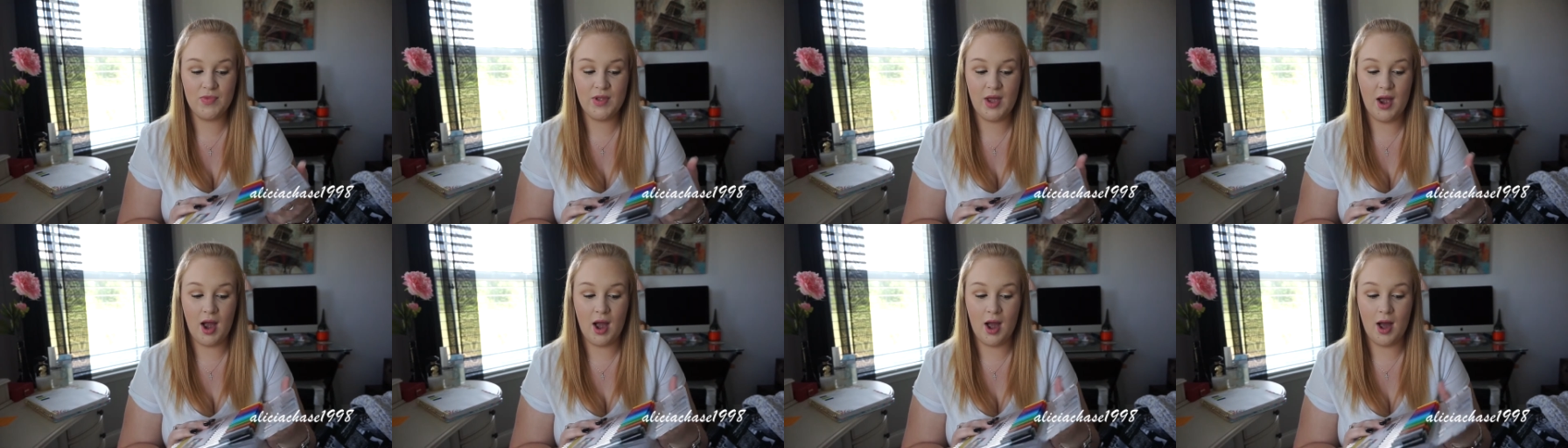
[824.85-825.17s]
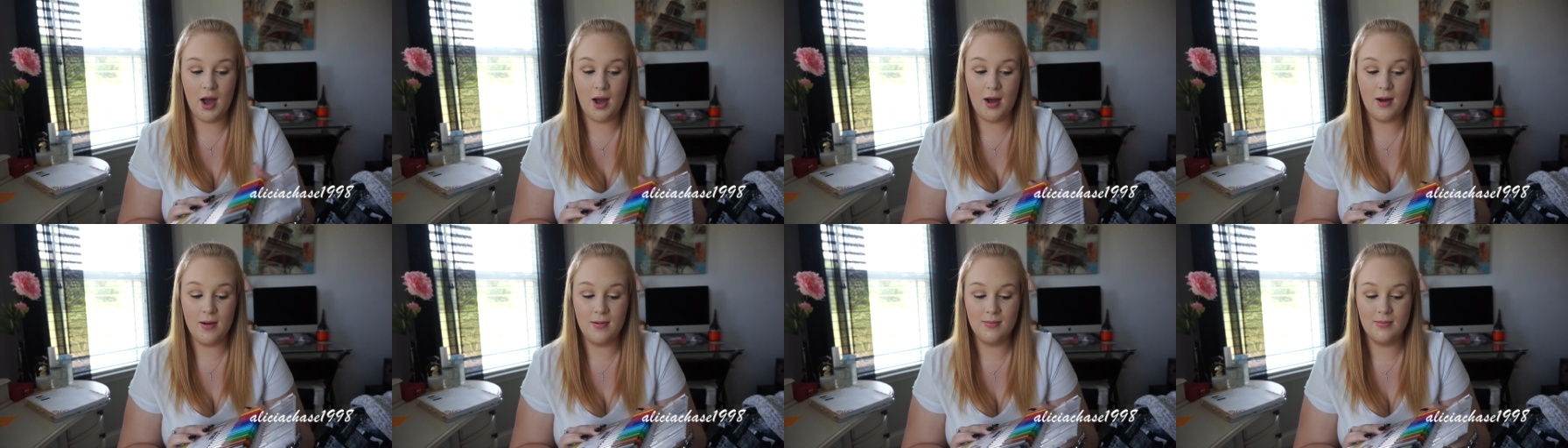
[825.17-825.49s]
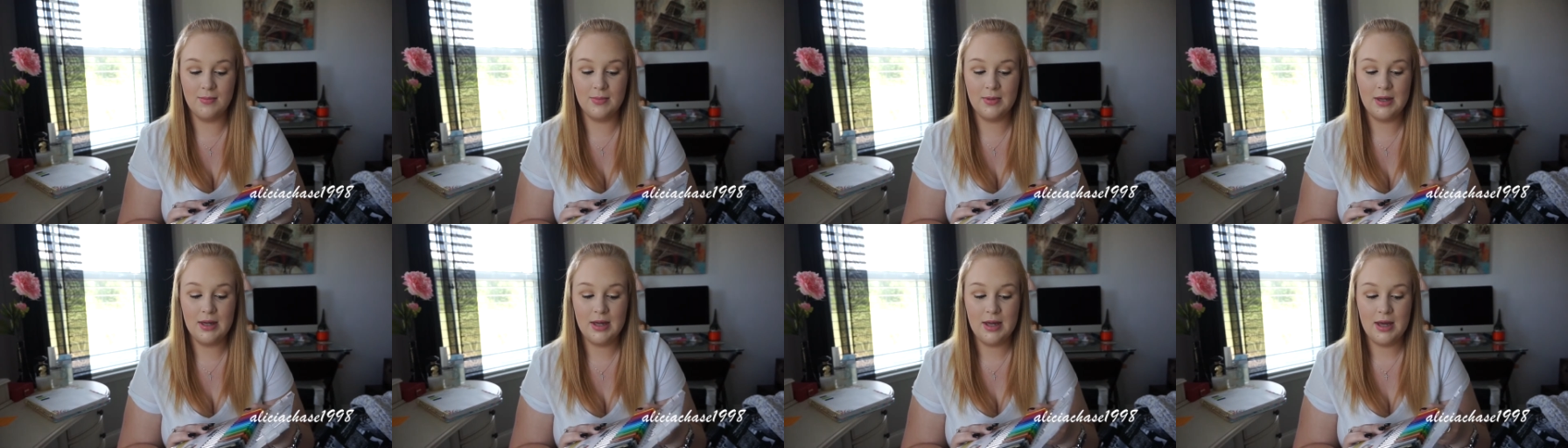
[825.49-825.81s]

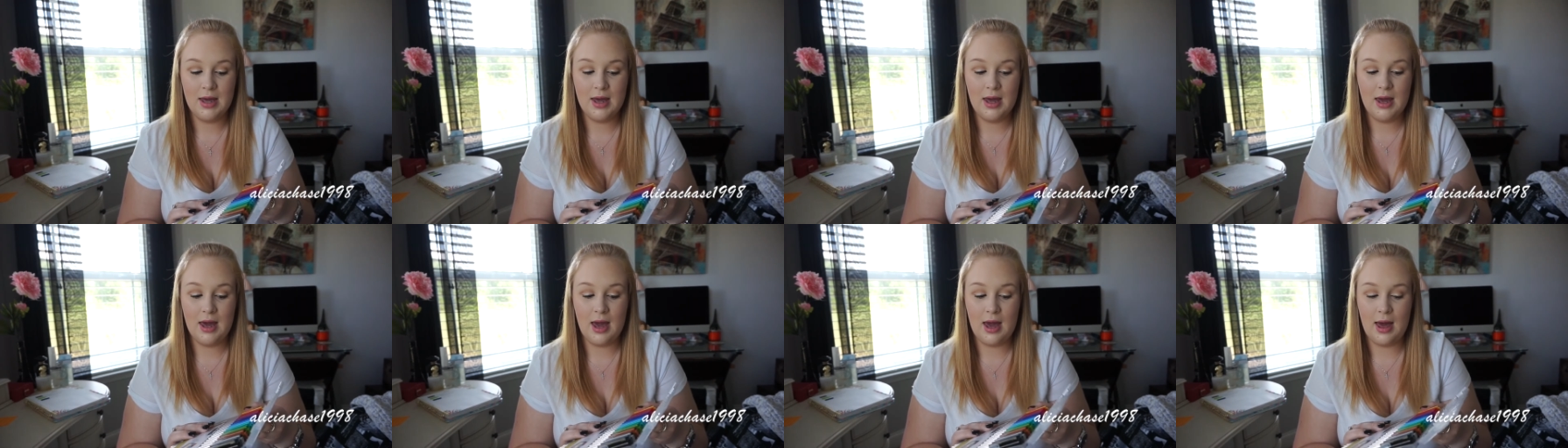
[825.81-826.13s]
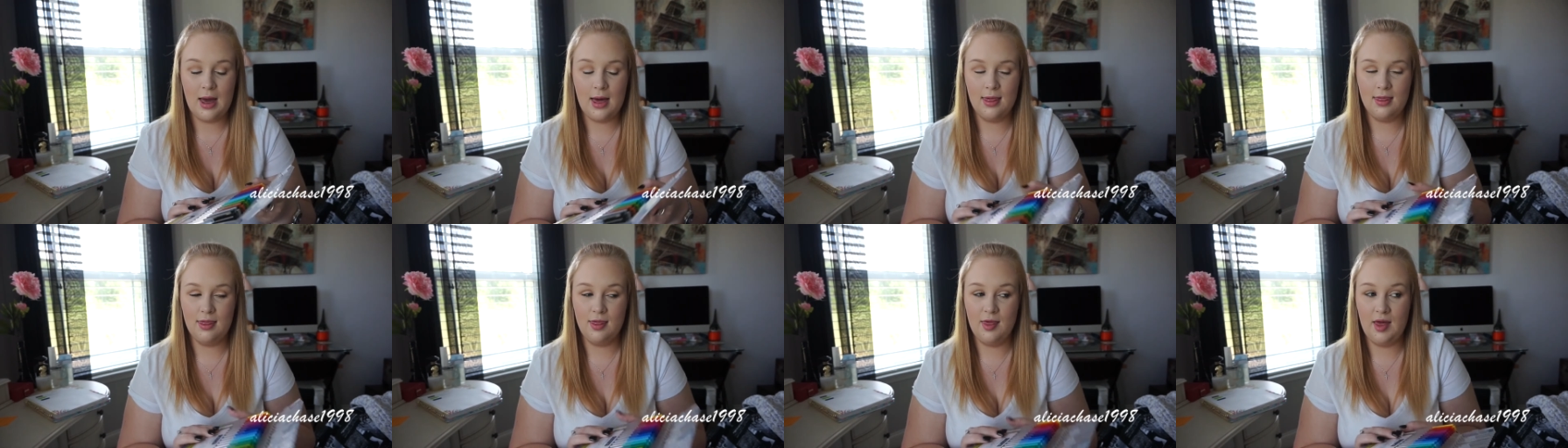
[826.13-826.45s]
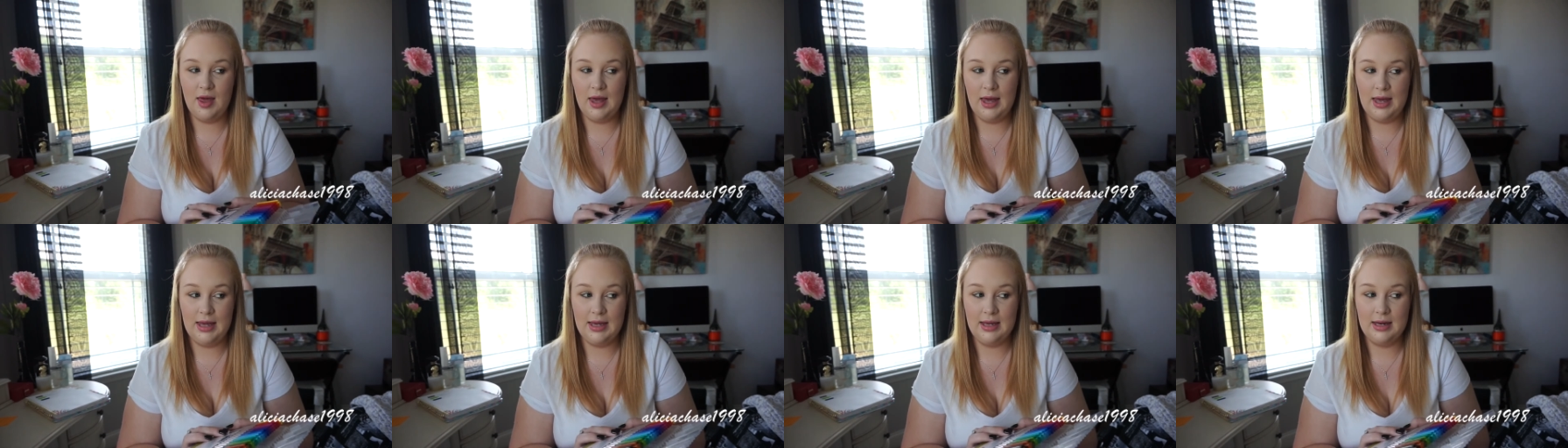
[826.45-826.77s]
and
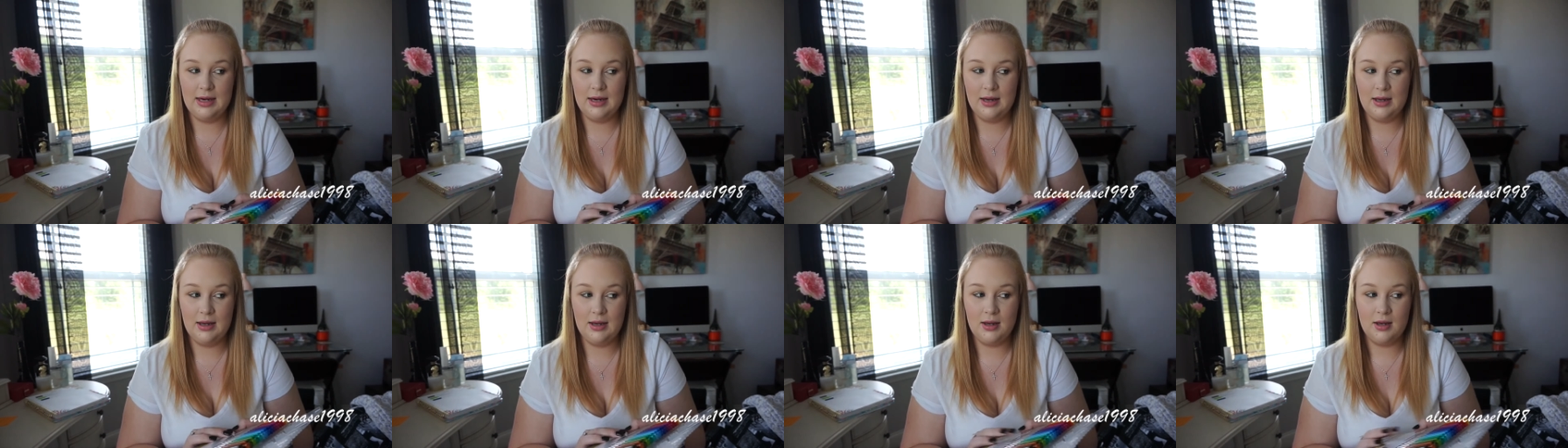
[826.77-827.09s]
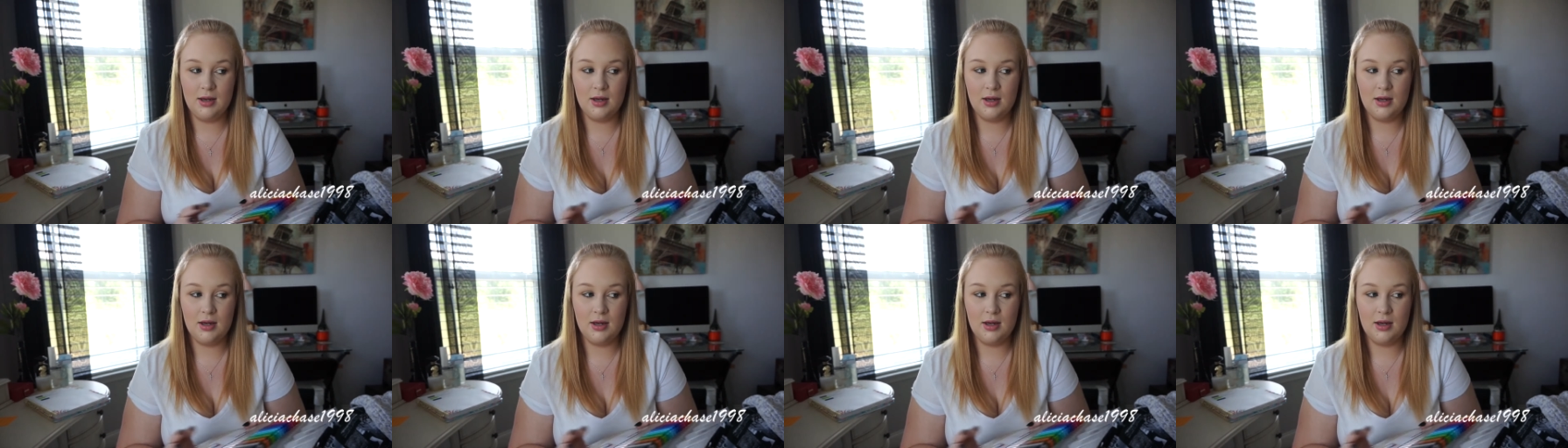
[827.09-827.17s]
then